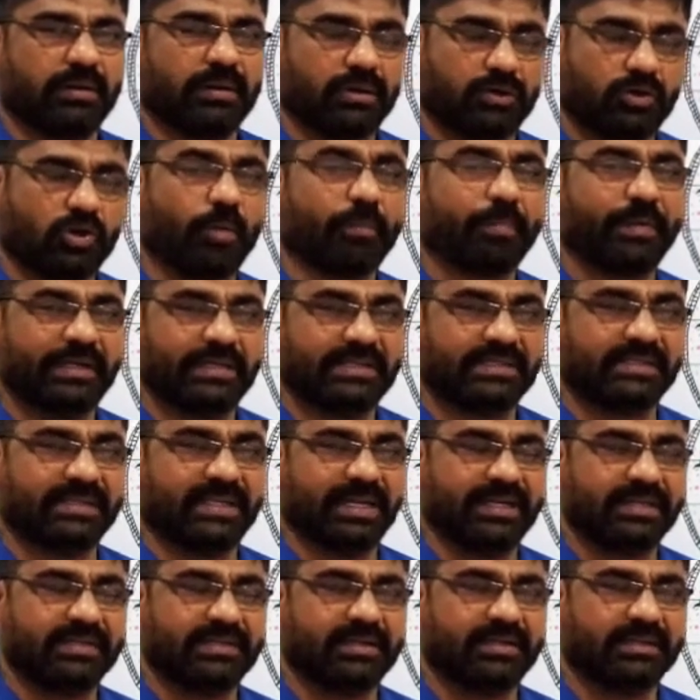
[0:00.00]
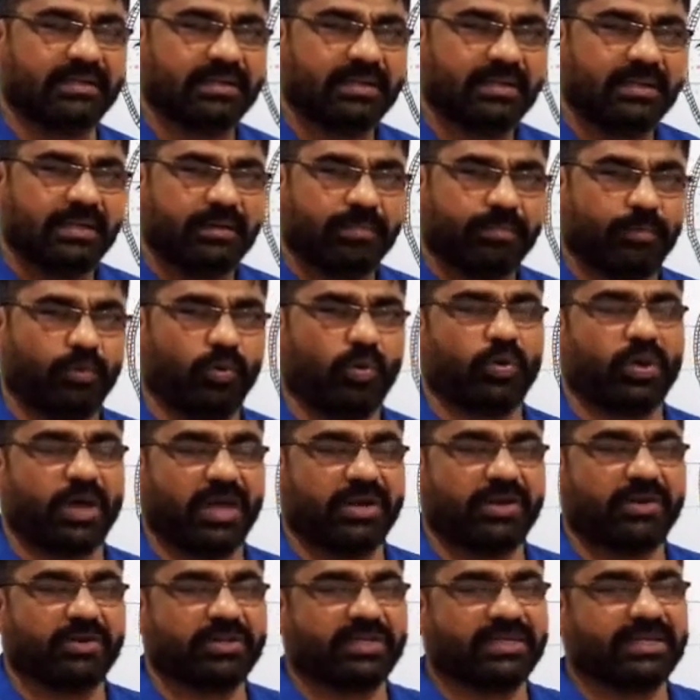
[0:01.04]
topics, that is the
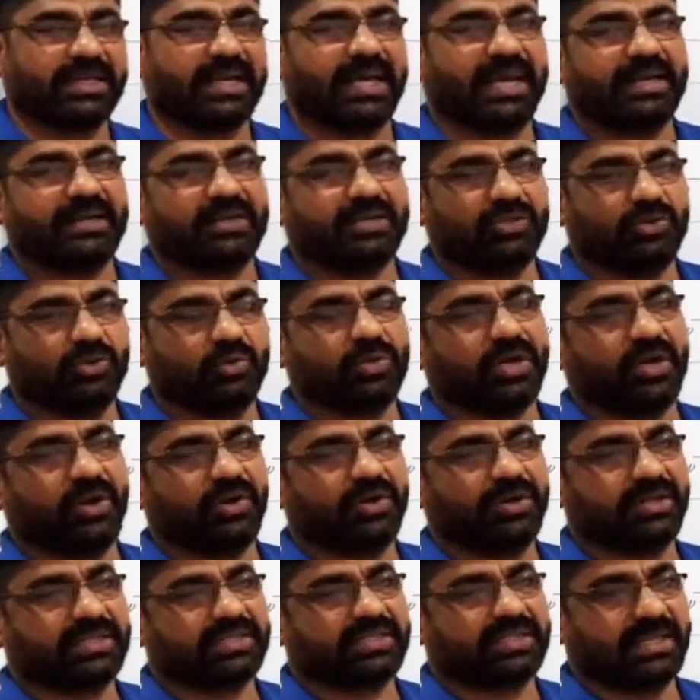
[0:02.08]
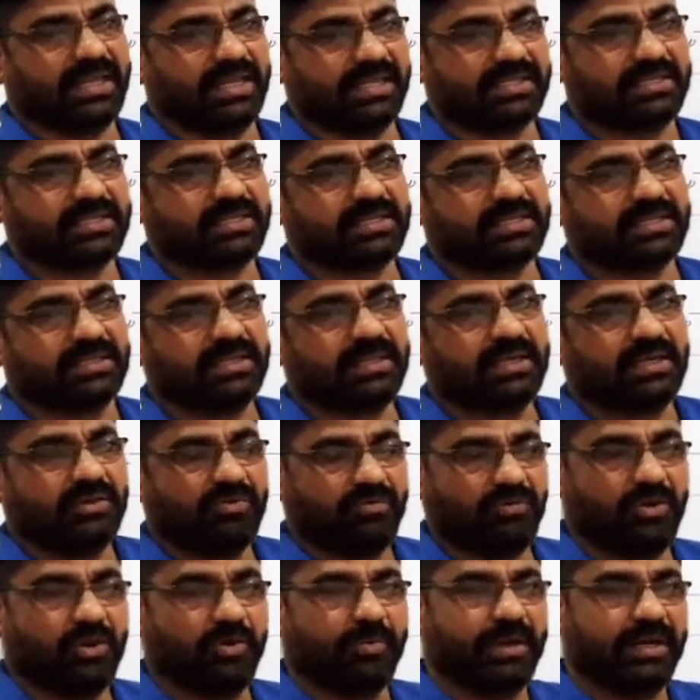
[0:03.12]
prokaryotic and eukaryotic cells,
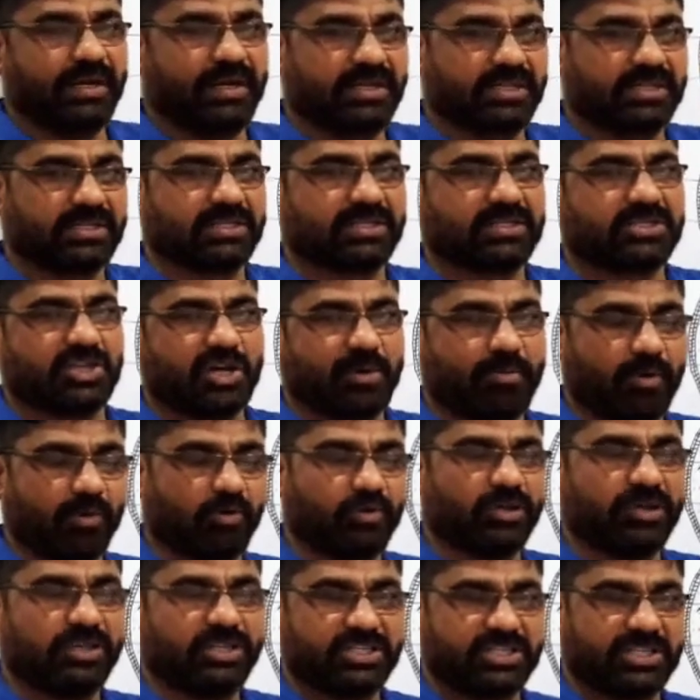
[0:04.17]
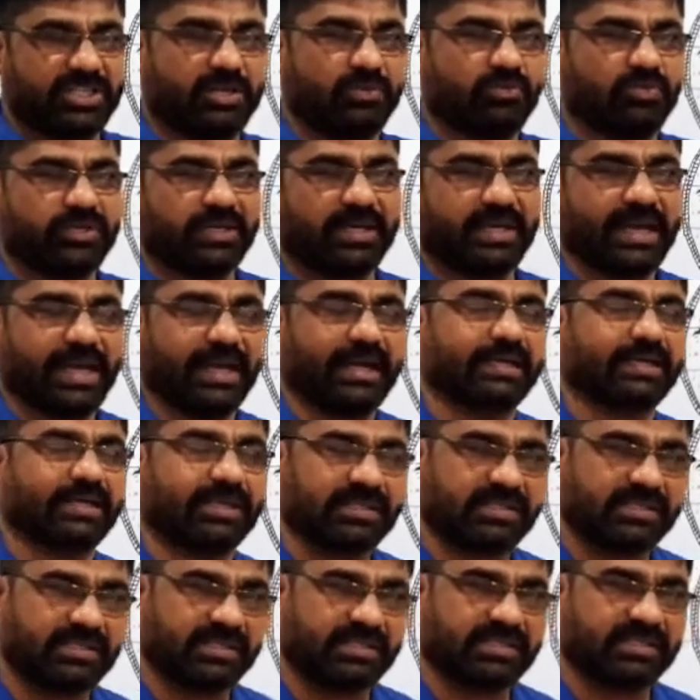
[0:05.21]
we have been discussed about the distribution
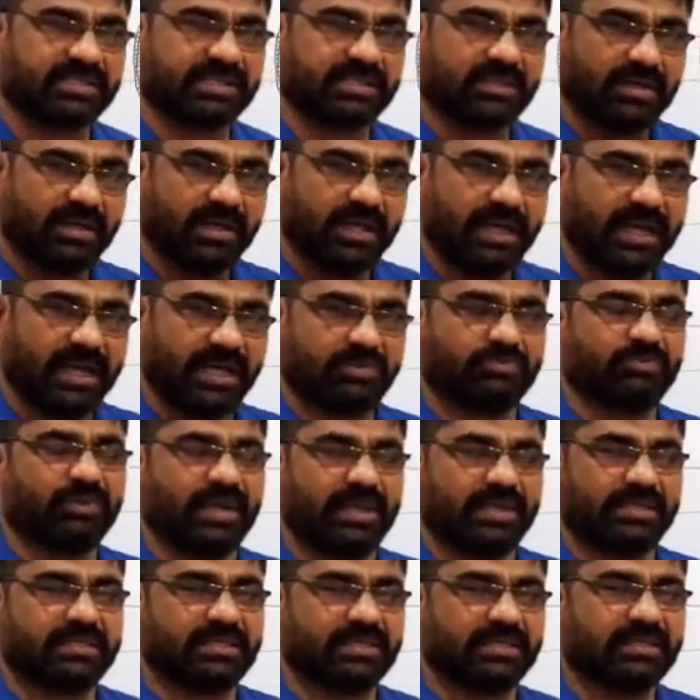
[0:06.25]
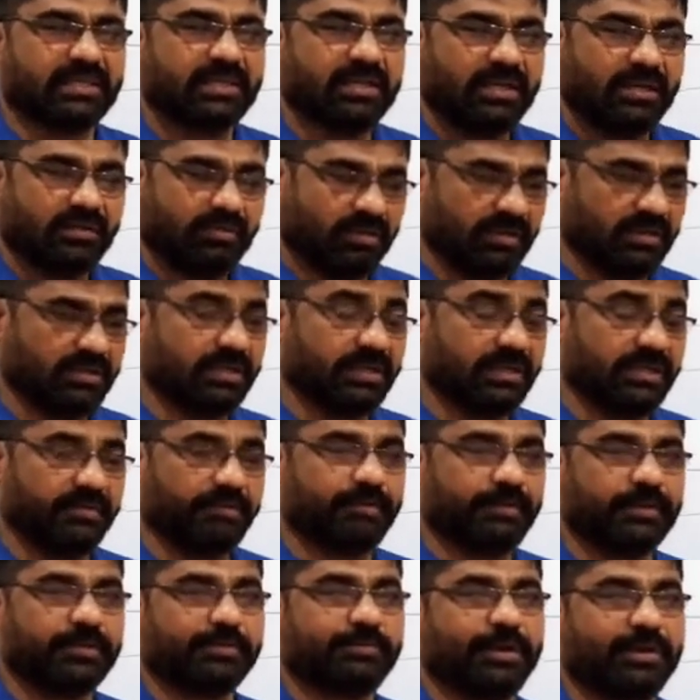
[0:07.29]
characteristics as well as the what is the
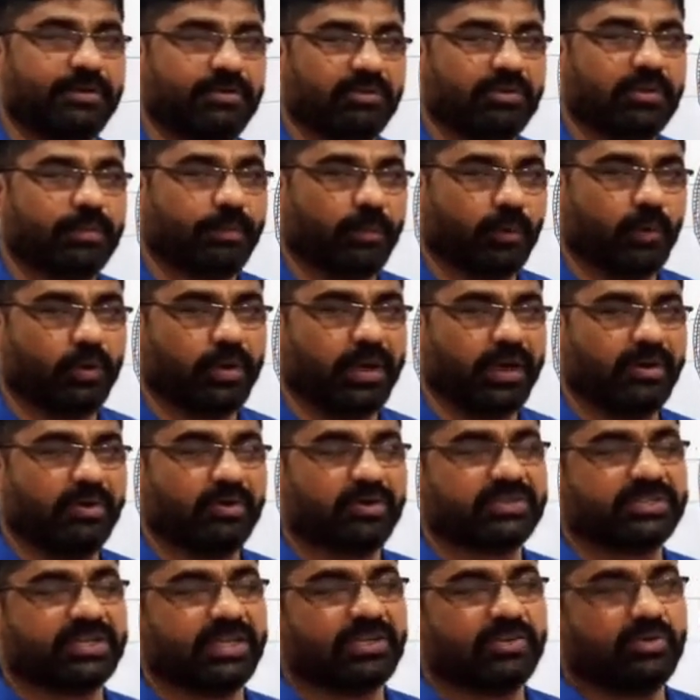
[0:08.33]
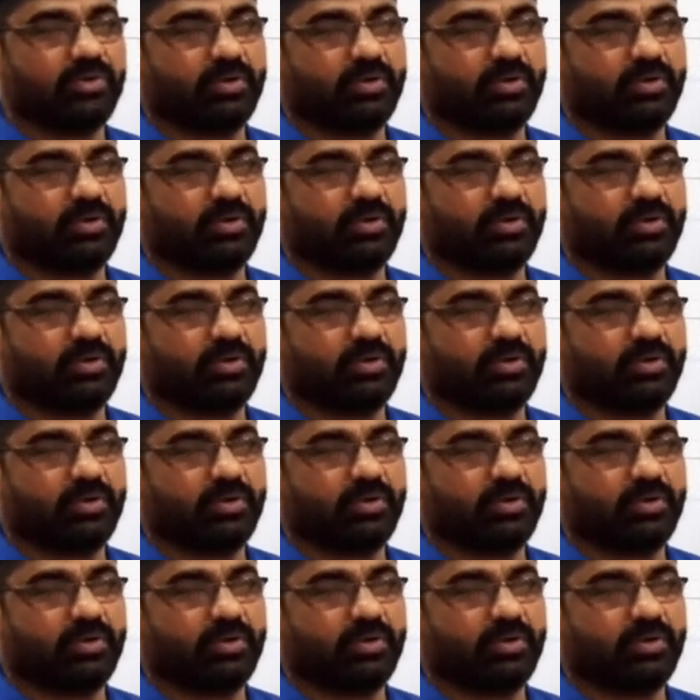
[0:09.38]
difference between the prokaryotes and